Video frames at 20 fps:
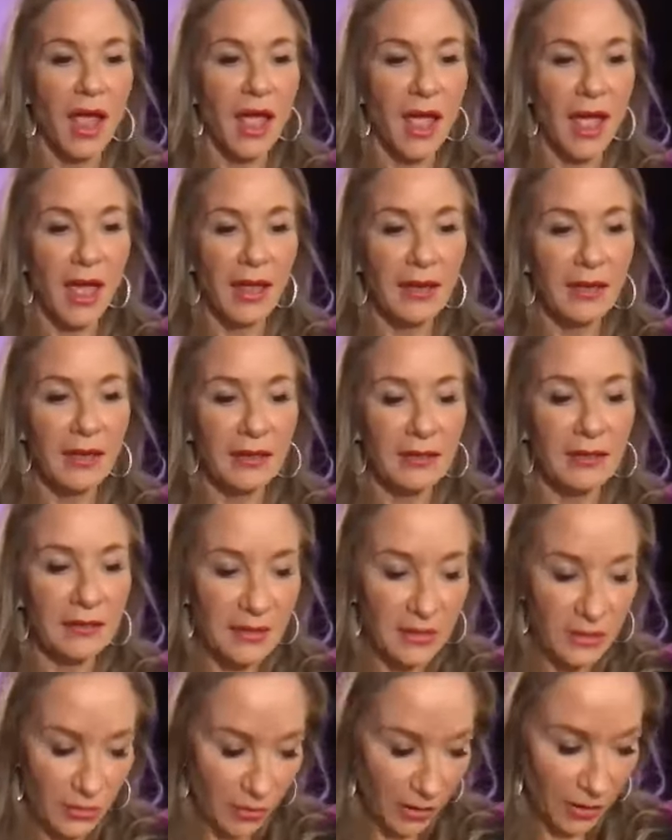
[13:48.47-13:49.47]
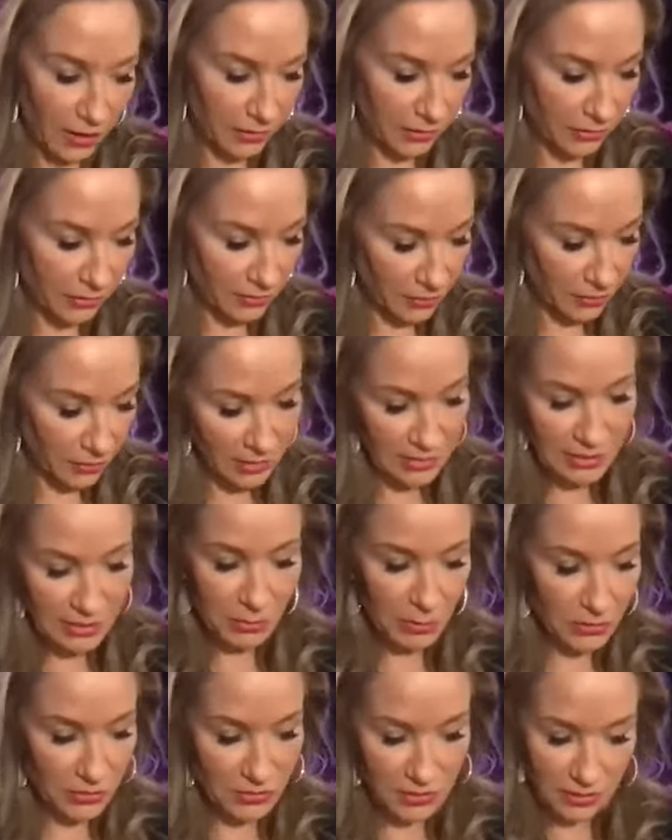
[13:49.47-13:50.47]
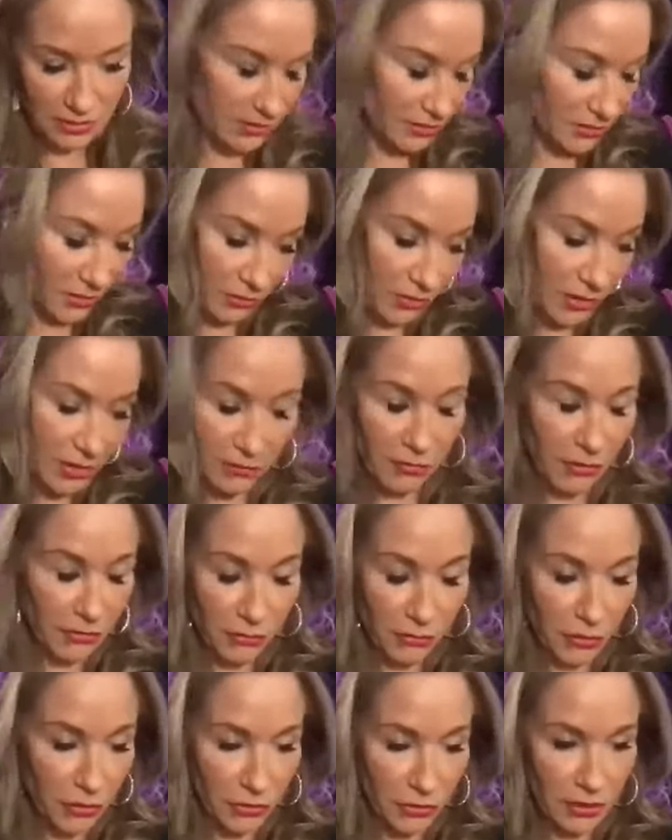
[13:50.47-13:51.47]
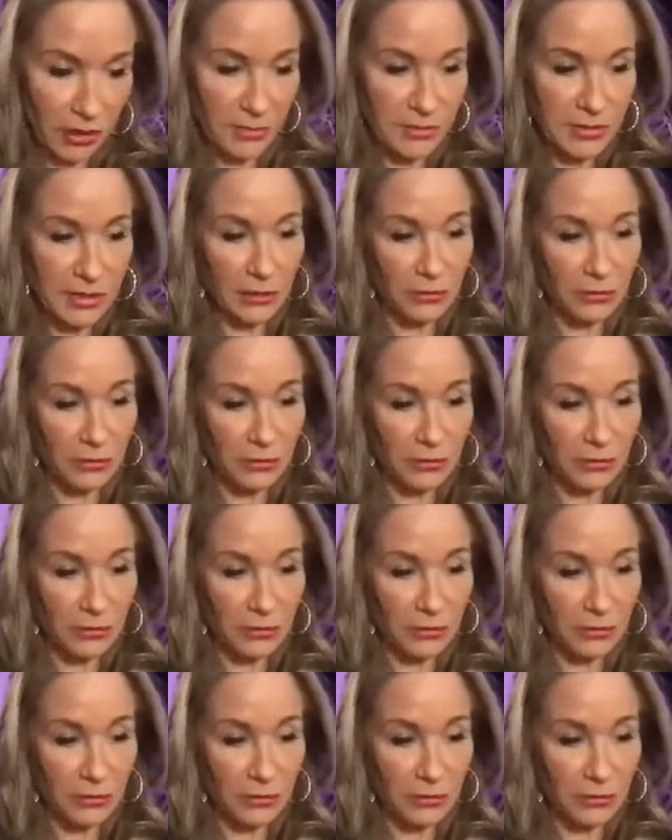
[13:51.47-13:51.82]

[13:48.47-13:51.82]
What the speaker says: And, you're not supposed to, you never throw your clubs.